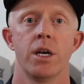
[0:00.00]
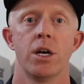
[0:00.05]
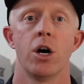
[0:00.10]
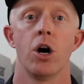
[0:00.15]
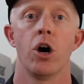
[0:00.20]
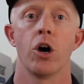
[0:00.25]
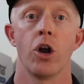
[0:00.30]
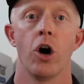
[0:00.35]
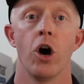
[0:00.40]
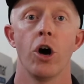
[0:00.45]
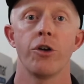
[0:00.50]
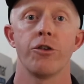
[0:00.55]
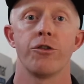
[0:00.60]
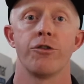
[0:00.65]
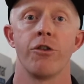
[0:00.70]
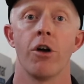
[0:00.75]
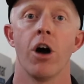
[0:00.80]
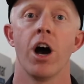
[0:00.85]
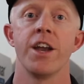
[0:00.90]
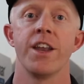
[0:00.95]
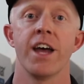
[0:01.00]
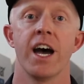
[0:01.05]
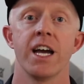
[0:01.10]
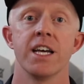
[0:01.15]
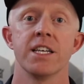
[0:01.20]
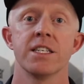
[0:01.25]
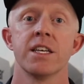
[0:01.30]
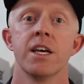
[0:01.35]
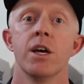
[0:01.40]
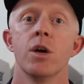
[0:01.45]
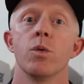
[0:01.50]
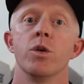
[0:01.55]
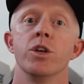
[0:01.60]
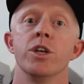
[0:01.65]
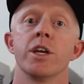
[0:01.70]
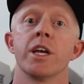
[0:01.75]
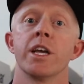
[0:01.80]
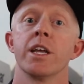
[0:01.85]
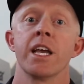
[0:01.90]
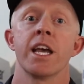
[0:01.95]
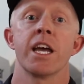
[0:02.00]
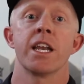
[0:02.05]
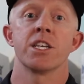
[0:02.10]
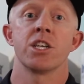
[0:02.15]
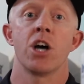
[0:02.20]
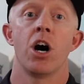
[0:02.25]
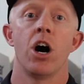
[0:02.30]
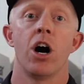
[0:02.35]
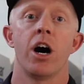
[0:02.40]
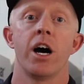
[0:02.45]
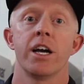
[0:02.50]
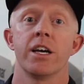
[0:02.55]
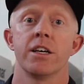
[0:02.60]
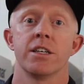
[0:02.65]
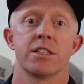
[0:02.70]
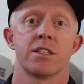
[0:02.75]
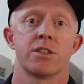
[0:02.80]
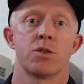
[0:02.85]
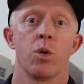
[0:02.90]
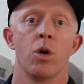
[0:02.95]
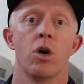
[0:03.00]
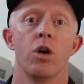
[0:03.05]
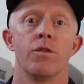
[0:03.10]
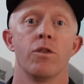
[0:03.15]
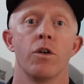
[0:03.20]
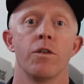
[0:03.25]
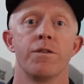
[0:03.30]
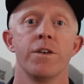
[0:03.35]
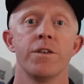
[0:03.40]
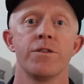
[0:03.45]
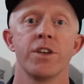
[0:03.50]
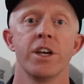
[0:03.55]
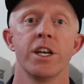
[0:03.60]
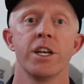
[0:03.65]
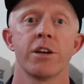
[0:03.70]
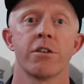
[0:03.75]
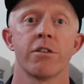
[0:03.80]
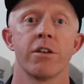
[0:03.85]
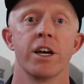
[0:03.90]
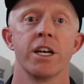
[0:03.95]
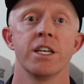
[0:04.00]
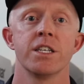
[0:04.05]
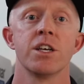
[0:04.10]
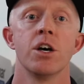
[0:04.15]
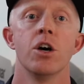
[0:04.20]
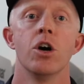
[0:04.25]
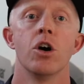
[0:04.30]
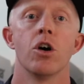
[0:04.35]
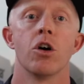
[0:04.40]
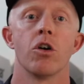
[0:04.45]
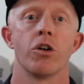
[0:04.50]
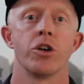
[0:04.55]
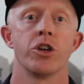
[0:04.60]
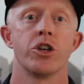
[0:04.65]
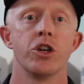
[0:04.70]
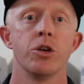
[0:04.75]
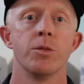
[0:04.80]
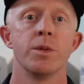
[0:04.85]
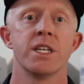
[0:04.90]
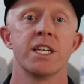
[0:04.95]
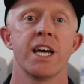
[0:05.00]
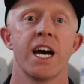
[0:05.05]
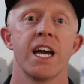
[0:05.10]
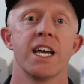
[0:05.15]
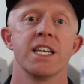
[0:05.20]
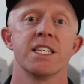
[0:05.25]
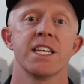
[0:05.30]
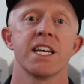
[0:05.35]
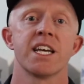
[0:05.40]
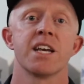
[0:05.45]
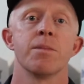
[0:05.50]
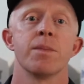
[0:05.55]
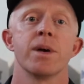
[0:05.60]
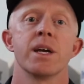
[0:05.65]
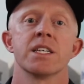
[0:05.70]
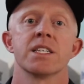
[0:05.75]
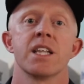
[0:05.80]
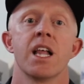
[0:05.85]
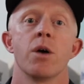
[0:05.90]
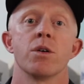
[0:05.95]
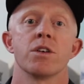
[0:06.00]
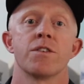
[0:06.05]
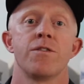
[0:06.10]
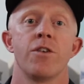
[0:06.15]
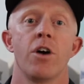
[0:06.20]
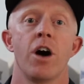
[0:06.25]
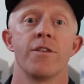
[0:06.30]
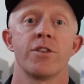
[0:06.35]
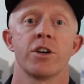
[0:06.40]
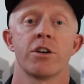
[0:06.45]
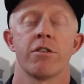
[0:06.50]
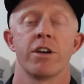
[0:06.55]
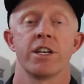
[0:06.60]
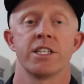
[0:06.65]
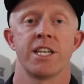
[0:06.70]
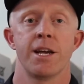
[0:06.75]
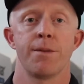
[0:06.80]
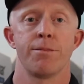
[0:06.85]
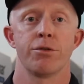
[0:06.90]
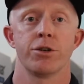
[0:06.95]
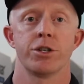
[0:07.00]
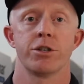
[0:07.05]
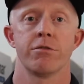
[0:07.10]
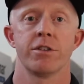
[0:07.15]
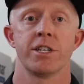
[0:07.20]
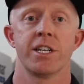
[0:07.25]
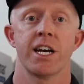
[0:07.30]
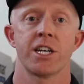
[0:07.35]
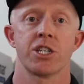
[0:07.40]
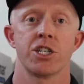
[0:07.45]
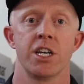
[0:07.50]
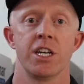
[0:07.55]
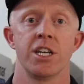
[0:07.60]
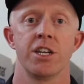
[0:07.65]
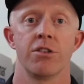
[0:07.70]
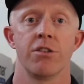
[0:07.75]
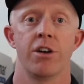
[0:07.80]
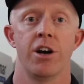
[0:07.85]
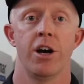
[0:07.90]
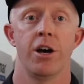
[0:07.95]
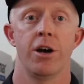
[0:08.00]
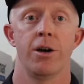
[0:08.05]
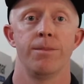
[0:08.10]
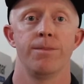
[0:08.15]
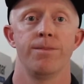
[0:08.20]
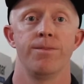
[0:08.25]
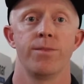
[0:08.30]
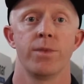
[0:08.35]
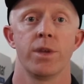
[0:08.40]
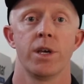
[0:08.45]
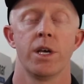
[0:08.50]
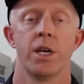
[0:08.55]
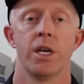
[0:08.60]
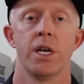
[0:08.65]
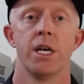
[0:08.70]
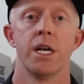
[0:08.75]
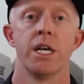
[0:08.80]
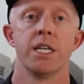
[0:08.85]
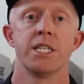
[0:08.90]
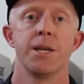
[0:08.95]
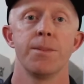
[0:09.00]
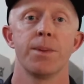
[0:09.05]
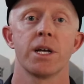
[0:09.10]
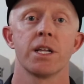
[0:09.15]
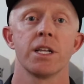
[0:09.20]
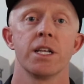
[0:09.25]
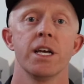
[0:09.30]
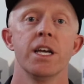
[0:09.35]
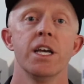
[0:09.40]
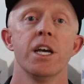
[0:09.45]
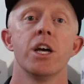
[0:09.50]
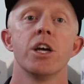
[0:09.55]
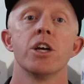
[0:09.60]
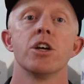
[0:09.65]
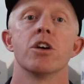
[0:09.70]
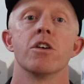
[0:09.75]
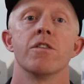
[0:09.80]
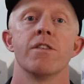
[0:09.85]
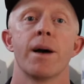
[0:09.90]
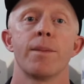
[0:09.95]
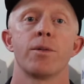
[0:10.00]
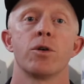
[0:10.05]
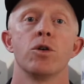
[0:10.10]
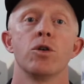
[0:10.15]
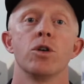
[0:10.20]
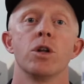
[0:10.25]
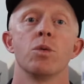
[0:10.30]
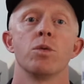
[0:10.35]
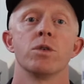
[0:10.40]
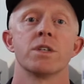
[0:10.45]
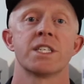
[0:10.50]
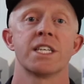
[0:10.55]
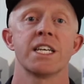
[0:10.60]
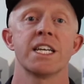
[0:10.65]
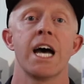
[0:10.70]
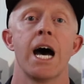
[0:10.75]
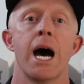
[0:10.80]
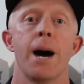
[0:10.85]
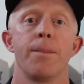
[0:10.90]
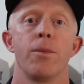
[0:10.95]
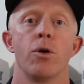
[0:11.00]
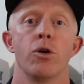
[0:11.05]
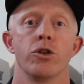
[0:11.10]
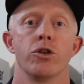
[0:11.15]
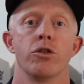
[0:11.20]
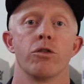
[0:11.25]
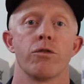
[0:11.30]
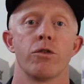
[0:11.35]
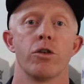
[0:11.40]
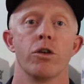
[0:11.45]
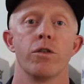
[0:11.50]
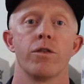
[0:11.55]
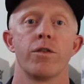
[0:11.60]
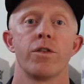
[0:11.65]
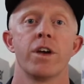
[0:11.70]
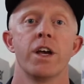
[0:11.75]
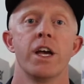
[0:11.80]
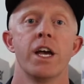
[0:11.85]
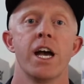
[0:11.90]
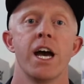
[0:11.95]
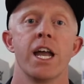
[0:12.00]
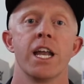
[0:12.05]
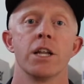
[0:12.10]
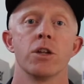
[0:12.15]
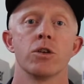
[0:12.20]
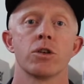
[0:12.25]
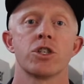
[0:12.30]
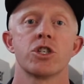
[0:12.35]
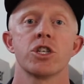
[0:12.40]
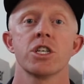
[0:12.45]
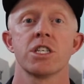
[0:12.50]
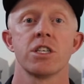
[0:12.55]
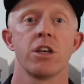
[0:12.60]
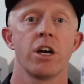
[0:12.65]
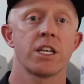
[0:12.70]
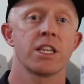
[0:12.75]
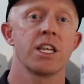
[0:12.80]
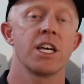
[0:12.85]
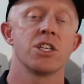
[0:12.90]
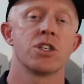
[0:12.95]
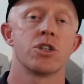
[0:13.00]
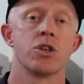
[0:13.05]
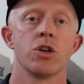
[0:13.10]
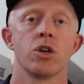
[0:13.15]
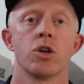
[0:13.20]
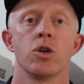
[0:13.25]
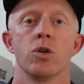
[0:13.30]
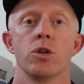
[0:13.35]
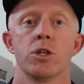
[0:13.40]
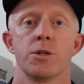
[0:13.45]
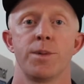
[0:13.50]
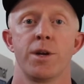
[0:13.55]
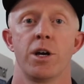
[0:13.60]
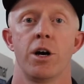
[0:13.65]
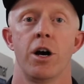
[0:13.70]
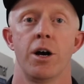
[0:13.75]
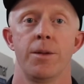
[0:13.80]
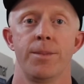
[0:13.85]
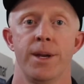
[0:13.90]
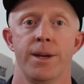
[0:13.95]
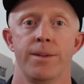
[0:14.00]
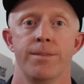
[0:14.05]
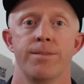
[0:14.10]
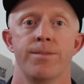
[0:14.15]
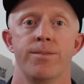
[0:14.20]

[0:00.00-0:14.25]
On hot, dry days, when you can get as high as 12 or 15 degrees, or on humid days, it can be as low as 5 degrees temperature reduction into your home. Typically, your evap cooler will sit up on your roof, and it looks just like these two coolers behind me.